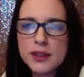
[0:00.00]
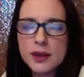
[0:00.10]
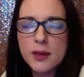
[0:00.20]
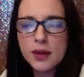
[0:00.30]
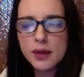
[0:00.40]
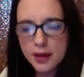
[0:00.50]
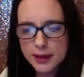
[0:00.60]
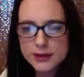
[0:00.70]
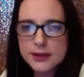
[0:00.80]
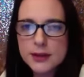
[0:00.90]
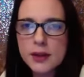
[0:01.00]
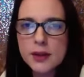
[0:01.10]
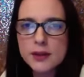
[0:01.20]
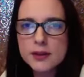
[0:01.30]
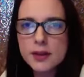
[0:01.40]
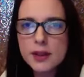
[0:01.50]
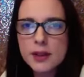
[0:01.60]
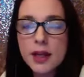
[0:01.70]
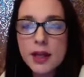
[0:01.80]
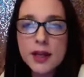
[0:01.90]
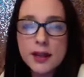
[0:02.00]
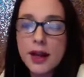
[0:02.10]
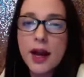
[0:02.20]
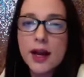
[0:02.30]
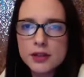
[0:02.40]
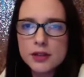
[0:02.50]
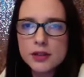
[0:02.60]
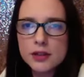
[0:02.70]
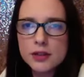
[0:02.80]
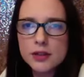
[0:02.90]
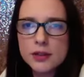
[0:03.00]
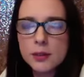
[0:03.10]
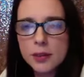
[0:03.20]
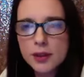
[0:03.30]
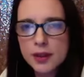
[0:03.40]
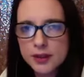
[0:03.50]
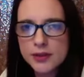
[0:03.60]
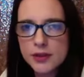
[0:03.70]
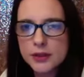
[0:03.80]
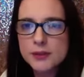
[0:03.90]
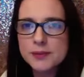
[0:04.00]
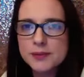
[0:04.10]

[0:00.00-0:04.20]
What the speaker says: I want you guys to know that I do believe in you.